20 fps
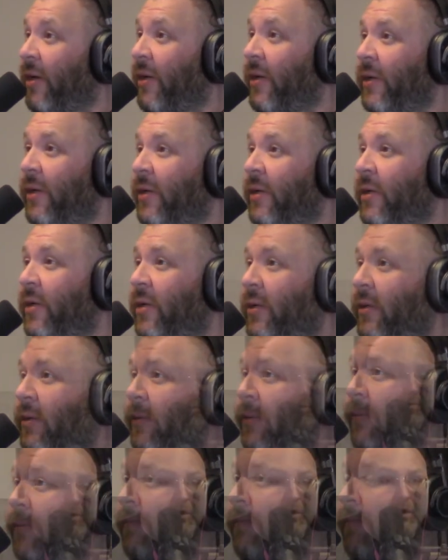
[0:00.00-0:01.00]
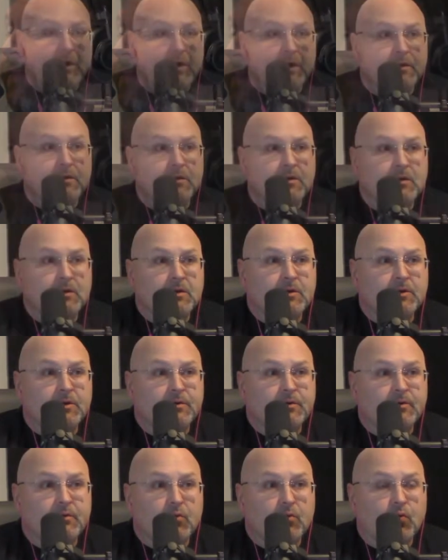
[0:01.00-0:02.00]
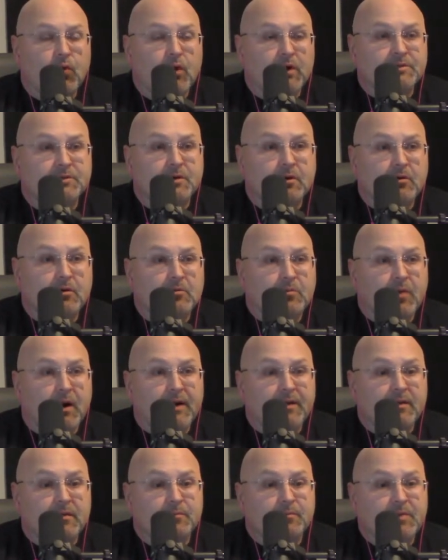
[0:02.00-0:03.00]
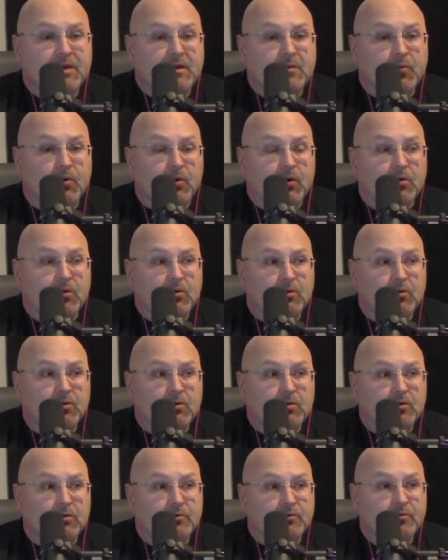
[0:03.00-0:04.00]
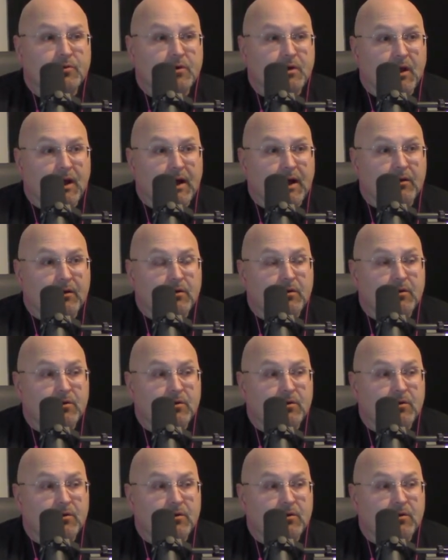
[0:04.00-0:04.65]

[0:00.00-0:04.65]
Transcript: Even though God was heard by the people through the cloud